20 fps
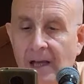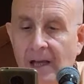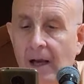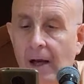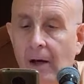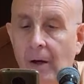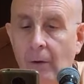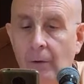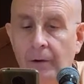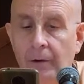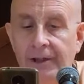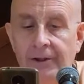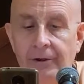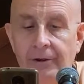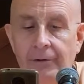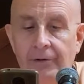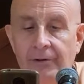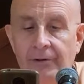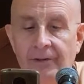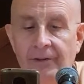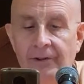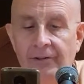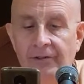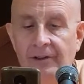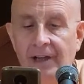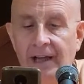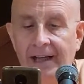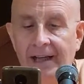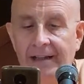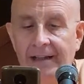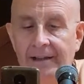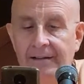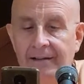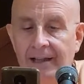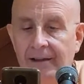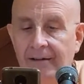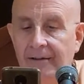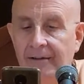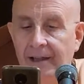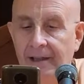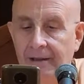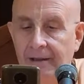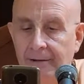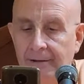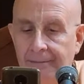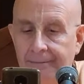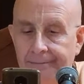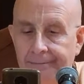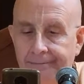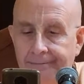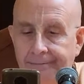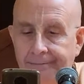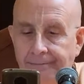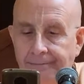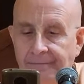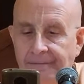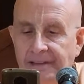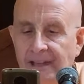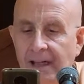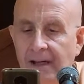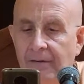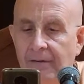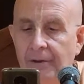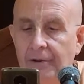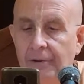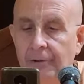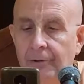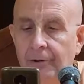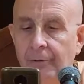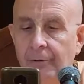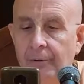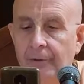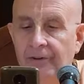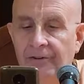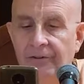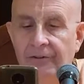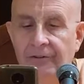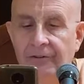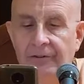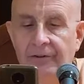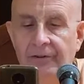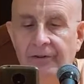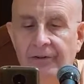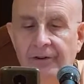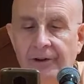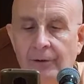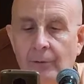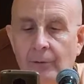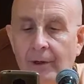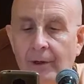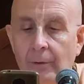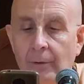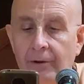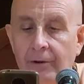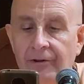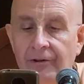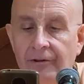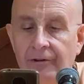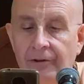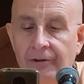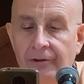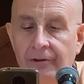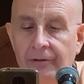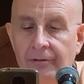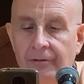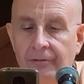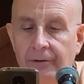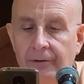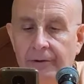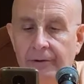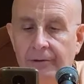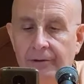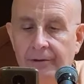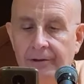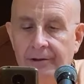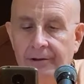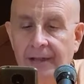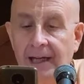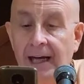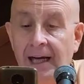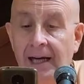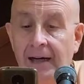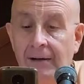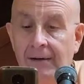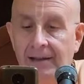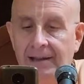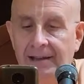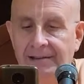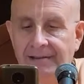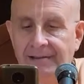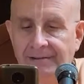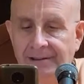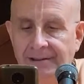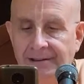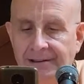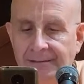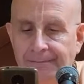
Only news of his gliding down to hell. Vidura was a sincere well-wisher for Dhritarashtra,